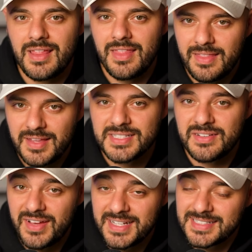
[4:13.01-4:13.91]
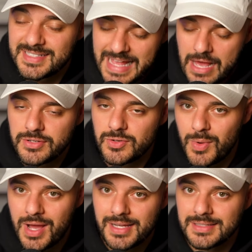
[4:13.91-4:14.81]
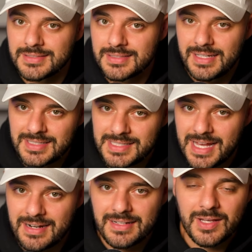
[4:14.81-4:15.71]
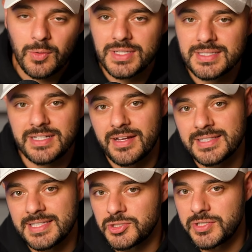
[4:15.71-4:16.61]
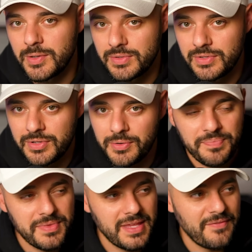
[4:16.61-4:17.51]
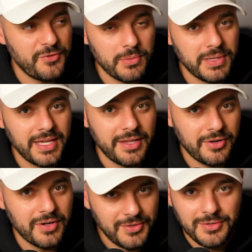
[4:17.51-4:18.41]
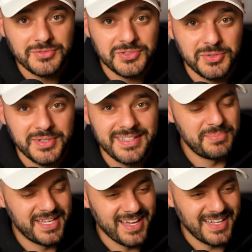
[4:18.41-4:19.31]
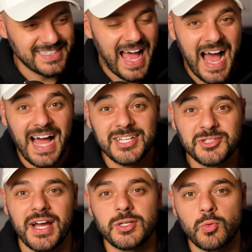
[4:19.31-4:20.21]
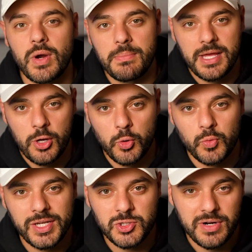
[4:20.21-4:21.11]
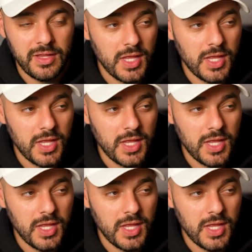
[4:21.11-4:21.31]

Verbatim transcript: This advice sounded wise. It sounded like what a serious engineer would do. If you're a beginner, don't do it because I tried to write my own retry